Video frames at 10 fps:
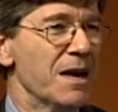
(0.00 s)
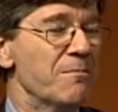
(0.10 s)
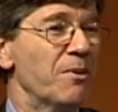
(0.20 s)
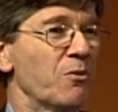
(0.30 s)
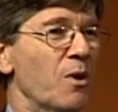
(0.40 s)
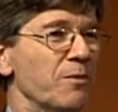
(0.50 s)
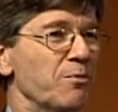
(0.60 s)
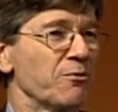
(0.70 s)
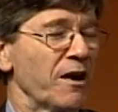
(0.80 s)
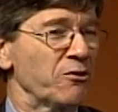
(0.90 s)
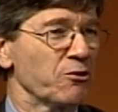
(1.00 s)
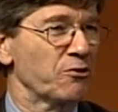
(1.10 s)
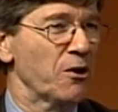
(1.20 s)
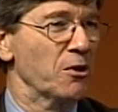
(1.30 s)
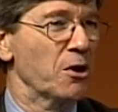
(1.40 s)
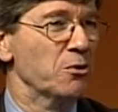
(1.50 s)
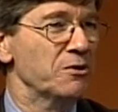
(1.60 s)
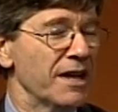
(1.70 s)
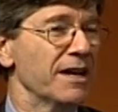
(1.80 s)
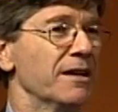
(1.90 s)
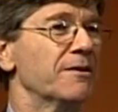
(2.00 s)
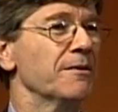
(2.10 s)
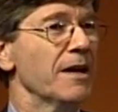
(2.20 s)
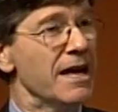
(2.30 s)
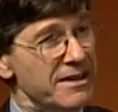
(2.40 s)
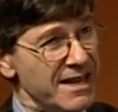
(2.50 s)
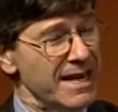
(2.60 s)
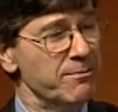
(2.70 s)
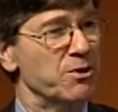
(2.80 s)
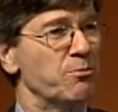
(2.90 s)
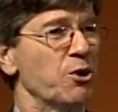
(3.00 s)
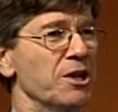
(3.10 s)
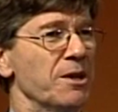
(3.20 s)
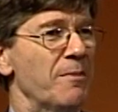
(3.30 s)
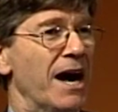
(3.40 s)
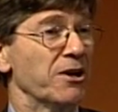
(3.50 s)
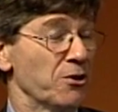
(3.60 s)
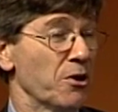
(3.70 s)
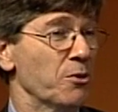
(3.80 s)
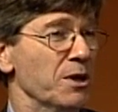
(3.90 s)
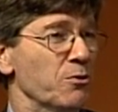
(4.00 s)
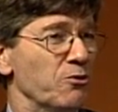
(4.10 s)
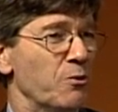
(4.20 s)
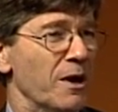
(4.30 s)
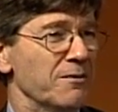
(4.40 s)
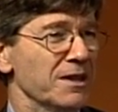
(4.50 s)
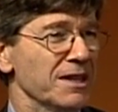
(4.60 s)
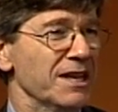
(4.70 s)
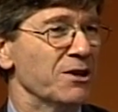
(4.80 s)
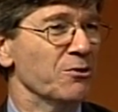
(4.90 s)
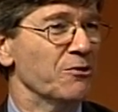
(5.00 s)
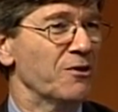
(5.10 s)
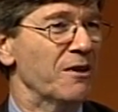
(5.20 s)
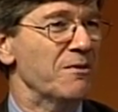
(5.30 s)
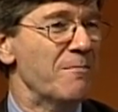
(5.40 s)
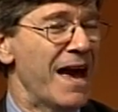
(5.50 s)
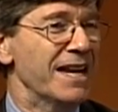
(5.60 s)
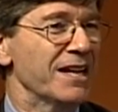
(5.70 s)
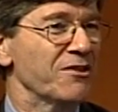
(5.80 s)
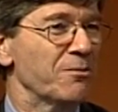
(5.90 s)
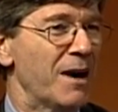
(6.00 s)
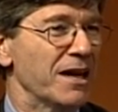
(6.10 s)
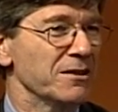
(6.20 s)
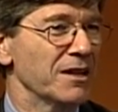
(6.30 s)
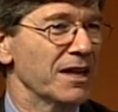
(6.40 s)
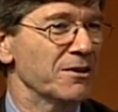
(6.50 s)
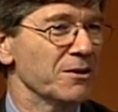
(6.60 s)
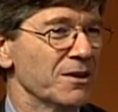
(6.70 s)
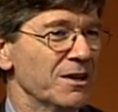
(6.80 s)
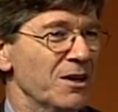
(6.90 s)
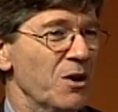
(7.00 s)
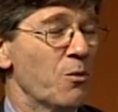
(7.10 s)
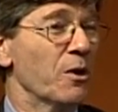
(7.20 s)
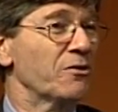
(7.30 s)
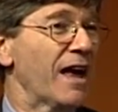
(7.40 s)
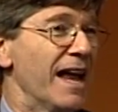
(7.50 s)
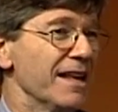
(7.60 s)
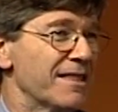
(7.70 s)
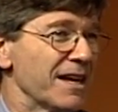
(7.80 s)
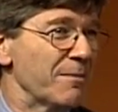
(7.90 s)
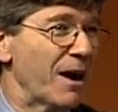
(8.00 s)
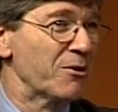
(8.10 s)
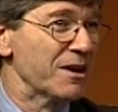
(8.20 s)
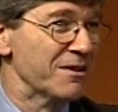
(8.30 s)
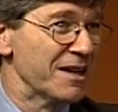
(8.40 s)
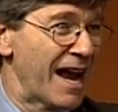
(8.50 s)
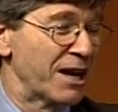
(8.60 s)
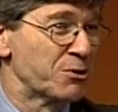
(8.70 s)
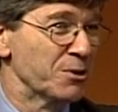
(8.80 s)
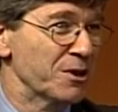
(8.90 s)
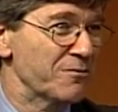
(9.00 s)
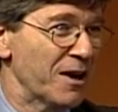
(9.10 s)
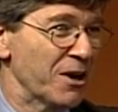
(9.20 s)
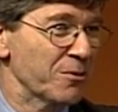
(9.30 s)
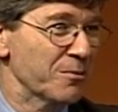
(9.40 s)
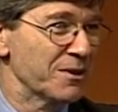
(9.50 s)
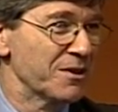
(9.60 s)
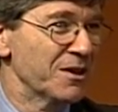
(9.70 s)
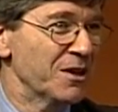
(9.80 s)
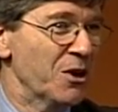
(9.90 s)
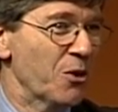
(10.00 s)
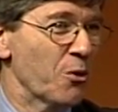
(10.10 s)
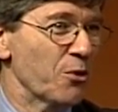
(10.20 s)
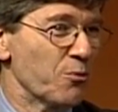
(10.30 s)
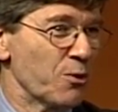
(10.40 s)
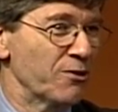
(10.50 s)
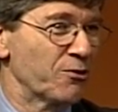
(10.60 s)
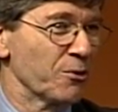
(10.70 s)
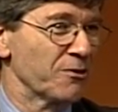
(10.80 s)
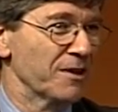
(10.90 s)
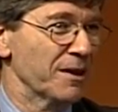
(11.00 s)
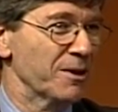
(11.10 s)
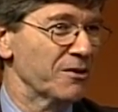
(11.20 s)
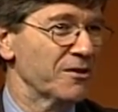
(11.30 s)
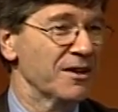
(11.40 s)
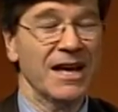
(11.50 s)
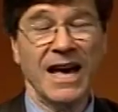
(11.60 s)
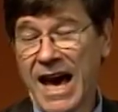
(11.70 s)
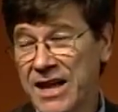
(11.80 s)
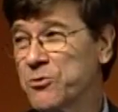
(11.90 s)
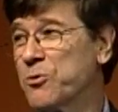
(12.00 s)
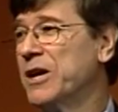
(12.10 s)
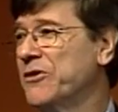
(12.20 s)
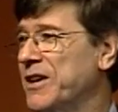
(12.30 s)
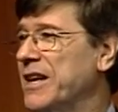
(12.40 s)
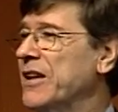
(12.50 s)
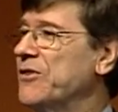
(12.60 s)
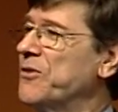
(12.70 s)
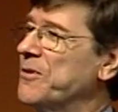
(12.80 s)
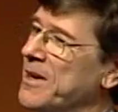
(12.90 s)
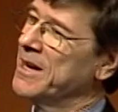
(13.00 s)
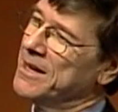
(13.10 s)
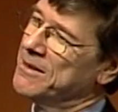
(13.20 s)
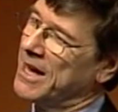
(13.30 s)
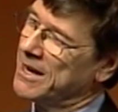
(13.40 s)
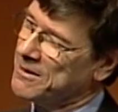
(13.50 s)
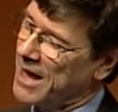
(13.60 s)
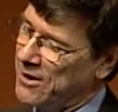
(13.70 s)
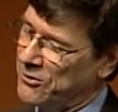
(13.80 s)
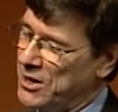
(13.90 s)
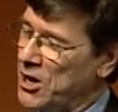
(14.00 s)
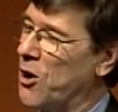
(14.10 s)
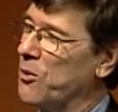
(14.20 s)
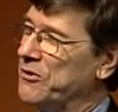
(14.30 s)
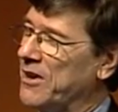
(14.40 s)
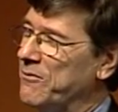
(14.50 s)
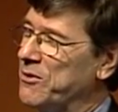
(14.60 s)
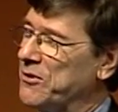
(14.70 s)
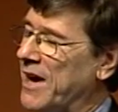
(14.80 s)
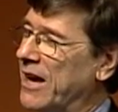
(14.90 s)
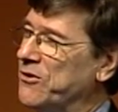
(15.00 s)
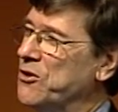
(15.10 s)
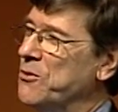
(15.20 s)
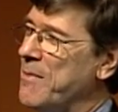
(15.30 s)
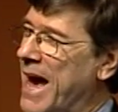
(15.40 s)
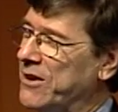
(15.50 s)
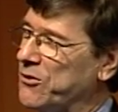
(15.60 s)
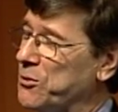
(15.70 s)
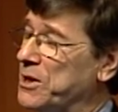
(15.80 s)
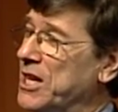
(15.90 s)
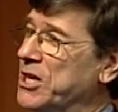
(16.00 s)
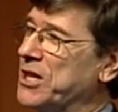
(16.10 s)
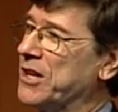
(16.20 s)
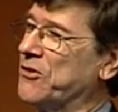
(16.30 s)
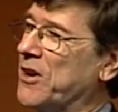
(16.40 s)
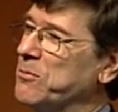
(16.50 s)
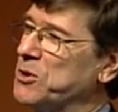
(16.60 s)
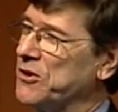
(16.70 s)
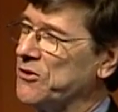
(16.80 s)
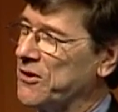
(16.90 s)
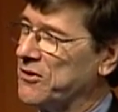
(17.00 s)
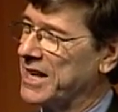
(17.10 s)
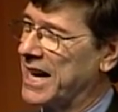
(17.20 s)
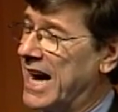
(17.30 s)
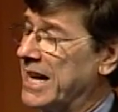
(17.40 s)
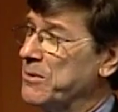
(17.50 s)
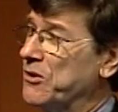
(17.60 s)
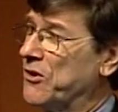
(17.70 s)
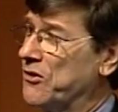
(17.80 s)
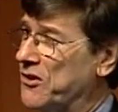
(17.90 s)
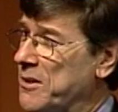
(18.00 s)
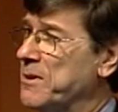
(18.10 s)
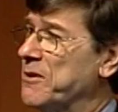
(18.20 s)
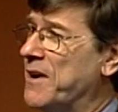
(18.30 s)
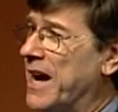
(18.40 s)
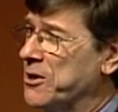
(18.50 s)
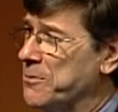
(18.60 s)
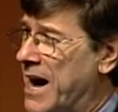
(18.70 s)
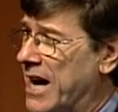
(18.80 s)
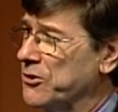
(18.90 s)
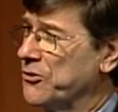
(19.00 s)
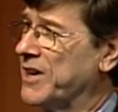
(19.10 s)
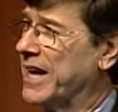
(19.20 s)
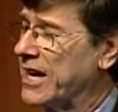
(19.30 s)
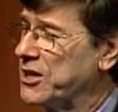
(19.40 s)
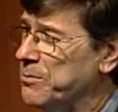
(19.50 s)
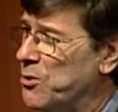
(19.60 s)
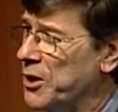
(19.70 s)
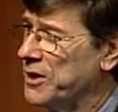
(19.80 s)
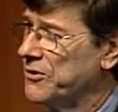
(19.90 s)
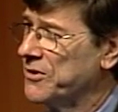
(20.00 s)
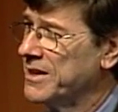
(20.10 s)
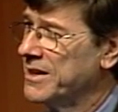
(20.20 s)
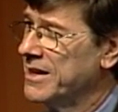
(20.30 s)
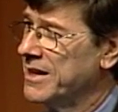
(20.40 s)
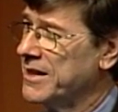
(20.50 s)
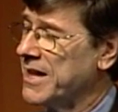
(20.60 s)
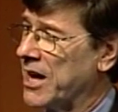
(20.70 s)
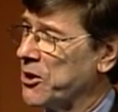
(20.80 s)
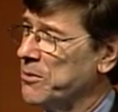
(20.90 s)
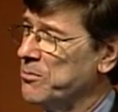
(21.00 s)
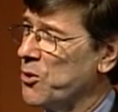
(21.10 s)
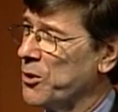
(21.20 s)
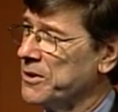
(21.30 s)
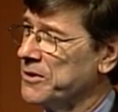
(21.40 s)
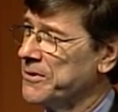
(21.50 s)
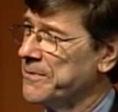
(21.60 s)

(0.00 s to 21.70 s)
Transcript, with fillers: But what Professor Solow didn't deem to put in the model, though he was one of the leaders of amending his model later, was anything about the natural environment or the resource limits. And the reason is that, as he always emphasized, you make strategic assumptions as an economist to simplify your models to get to points that are important.